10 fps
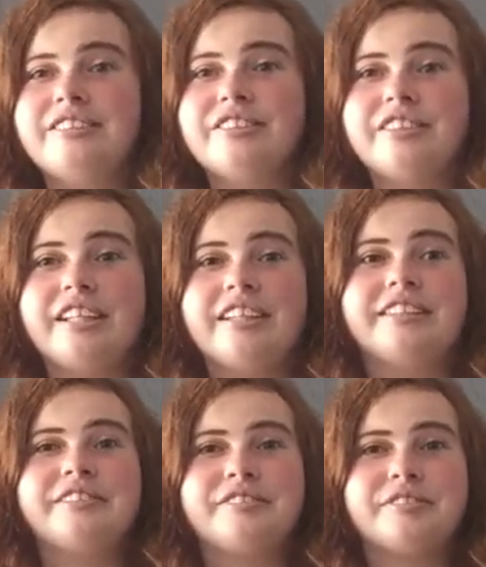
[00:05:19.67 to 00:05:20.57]
So yeah,
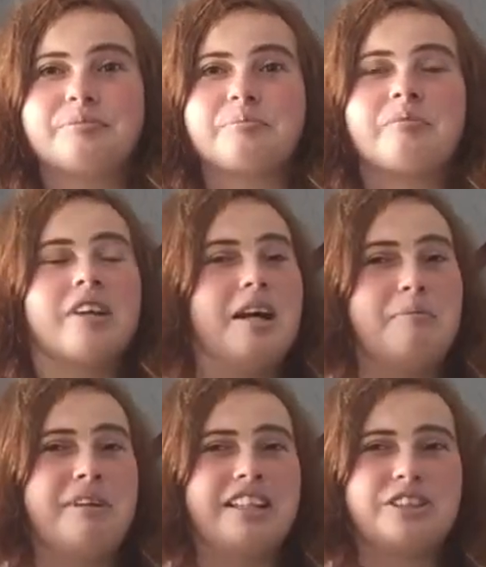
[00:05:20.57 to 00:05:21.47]
I
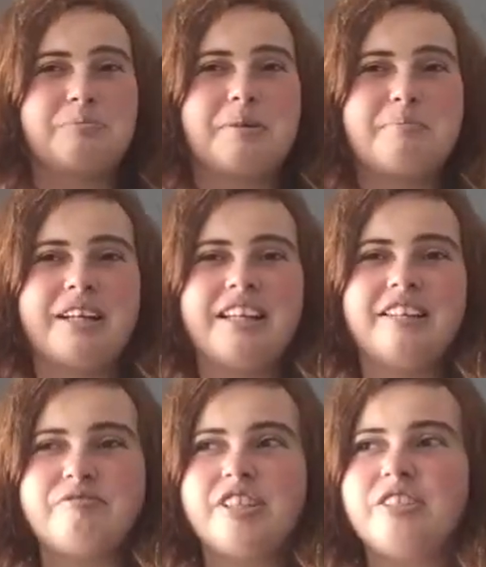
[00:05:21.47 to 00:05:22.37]
might actually make my
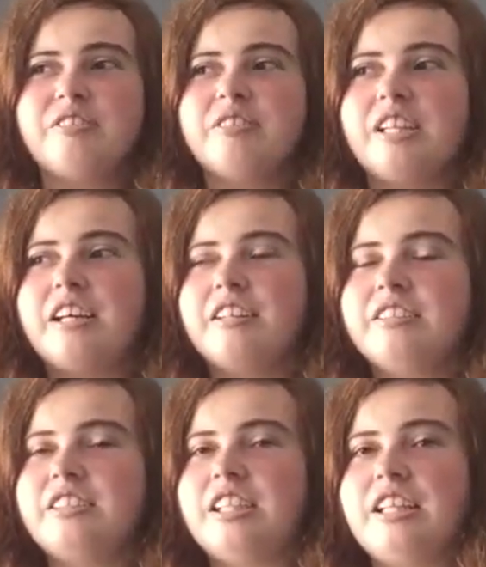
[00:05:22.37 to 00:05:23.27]
18th video late
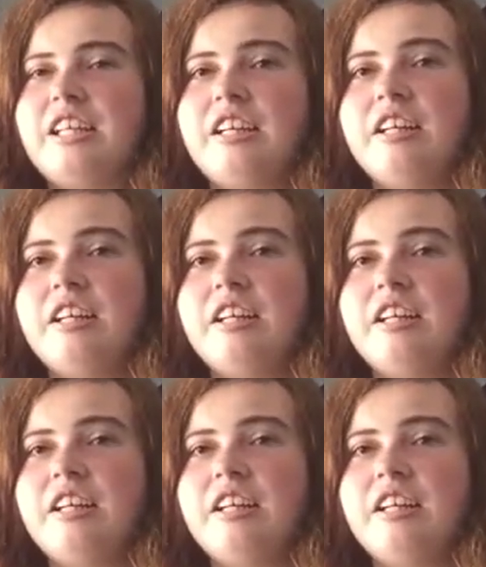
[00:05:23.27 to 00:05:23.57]
today,